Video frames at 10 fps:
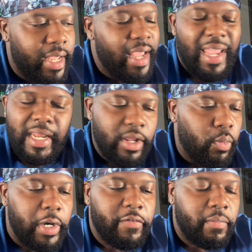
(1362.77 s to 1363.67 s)
that. It didn't
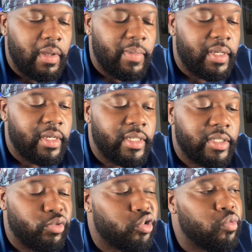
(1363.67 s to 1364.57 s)
work for me because
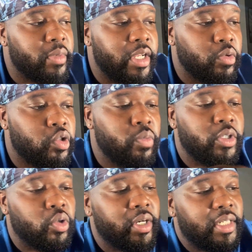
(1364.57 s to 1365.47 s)
it was too much. It was too
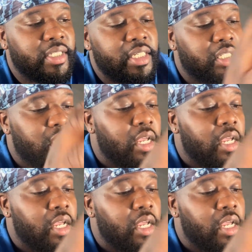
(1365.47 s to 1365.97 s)
much organization.